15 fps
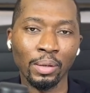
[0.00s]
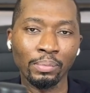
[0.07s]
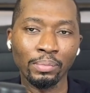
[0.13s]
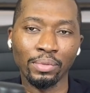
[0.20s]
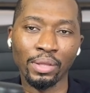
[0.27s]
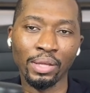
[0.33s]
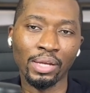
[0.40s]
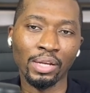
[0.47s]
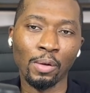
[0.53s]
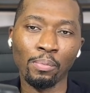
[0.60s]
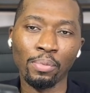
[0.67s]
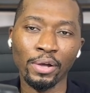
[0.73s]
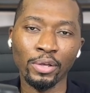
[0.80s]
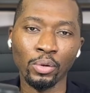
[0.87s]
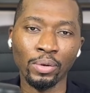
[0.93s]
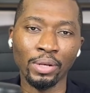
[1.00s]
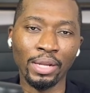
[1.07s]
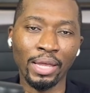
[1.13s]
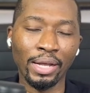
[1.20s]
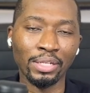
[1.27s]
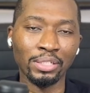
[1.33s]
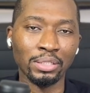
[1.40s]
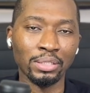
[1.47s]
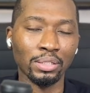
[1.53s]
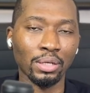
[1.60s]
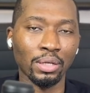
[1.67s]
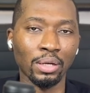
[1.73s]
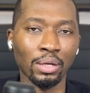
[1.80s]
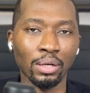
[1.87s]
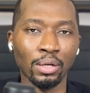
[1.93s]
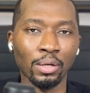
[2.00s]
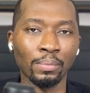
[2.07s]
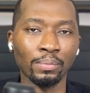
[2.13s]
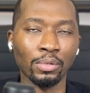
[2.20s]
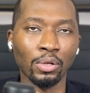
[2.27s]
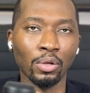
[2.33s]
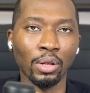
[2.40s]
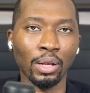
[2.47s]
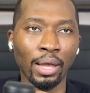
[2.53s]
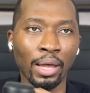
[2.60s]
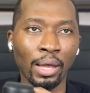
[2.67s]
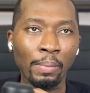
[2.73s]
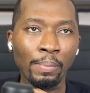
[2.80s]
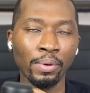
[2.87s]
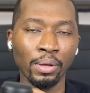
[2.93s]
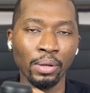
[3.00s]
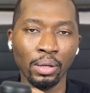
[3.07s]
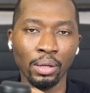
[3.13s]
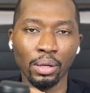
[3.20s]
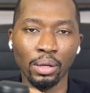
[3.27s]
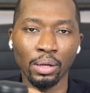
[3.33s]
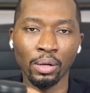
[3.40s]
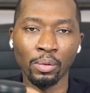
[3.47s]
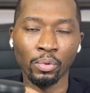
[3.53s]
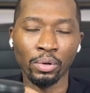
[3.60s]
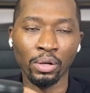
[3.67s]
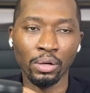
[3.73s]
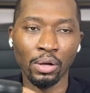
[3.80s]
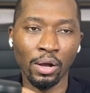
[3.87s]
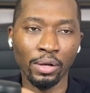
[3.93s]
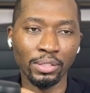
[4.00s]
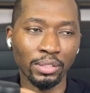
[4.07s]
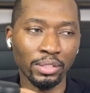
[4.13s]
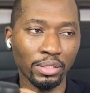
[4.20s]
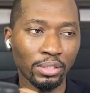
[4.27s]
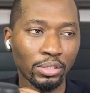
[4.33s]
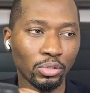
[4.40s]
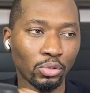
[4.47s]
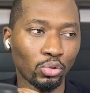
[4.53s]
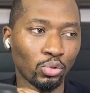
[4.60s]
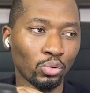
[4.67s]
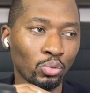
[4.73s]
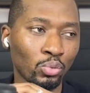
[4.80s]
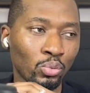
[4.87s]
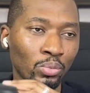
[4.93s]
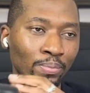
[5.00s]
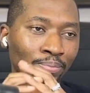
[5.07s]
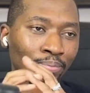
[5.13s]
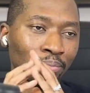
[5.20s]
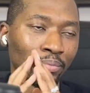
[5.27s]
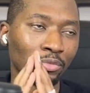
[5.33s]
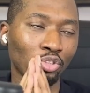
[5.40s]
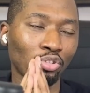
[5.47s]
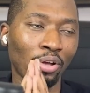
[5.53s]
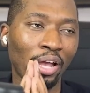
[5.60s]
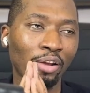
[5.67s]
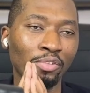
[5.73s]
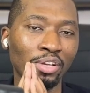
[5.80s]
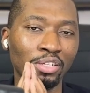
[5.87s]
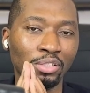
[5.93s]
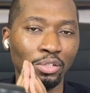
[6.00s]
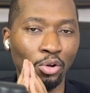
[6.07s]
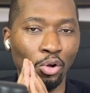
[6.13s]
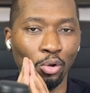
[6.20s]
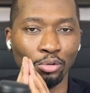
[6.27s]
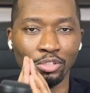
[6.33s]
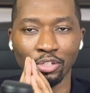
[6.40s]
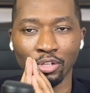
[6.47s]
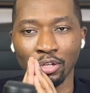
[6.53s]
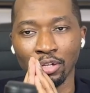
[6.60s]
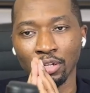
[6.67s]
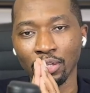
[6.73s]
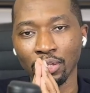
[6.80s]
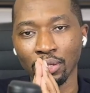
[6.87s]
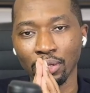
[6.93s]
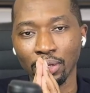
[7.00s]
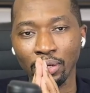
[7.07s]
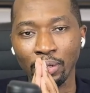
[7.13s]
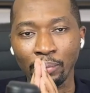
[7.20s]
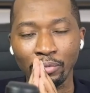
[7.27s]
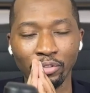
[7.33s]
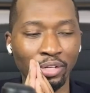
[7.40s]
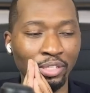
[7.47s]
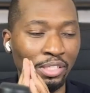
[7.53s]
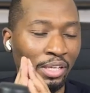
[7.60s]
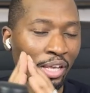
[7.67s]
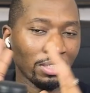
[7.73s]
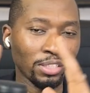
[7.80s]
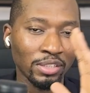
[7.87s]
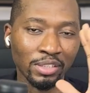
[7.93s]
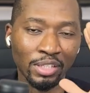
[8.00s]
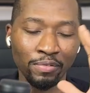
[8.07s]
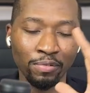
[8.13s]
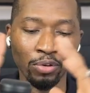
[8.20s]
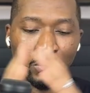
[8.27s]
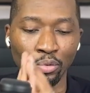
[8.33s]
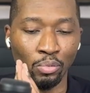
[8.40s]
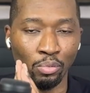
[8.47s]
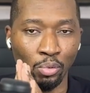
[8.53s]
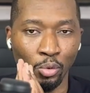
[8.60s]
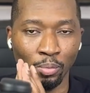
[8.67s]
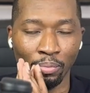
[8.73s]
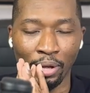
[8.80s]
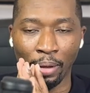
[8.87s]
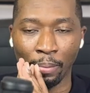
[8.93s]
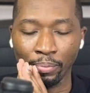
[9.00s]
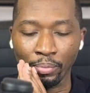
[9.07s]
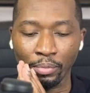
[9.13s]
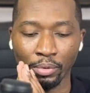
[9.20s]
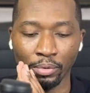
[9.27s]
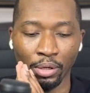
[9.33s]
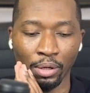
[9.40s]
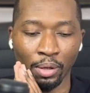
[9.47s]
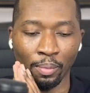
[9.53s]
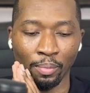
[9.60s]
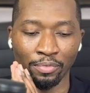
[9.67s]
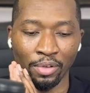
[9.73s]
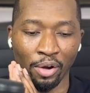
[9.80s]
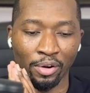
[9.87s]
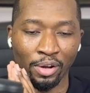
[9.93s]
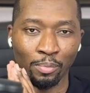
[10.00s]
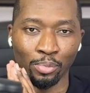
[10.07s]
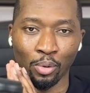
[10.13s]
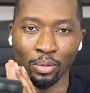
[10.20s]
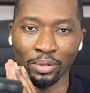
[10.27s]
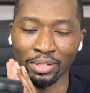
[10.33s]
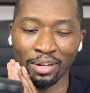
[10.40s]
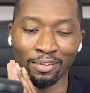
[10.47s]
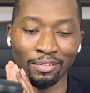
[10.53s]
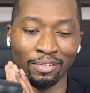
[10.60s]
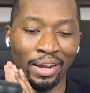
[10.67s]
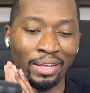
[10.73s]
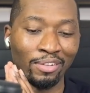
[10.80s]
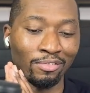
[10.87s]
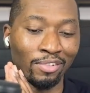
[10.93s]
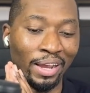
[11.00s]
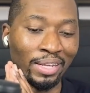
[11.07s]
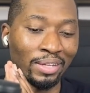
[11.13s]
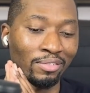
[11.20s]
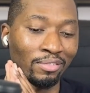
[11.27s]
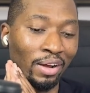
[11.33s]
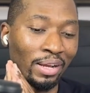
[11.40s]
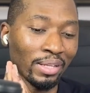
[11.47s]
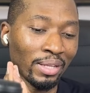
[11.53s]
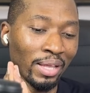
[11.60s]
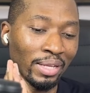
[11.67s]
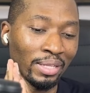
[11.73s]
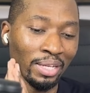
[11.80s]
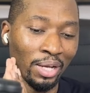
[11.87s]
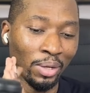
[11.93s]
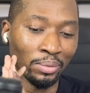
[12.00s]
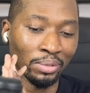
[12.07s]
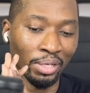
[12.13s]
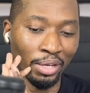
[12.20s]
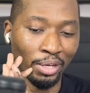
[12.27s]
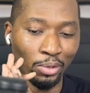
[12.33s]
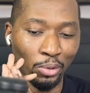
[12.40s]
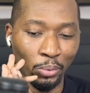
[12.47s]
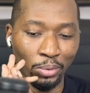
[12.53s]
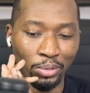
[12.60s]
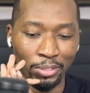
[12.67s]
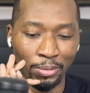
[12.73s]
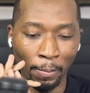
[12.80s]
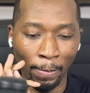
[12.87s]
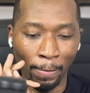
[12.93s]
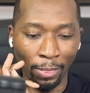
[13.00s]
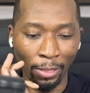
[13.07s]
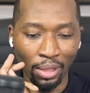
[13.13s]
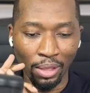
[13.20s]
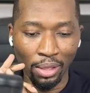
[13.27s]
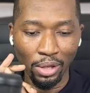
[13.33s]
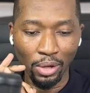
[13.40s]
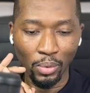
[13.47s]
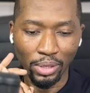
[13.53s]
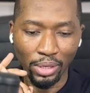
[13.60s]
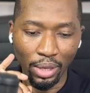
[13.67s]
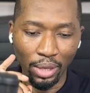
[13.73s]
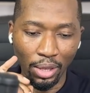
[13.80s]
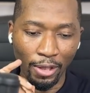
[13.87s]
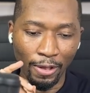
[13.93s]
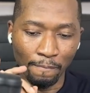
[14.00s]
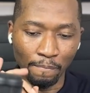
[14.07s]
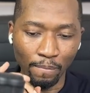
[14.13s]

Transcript: thinking about your next collab with an artist to try and reach the culture, Gracey has just given you the roadmap. Very important. Write that down. Take notes. Okay.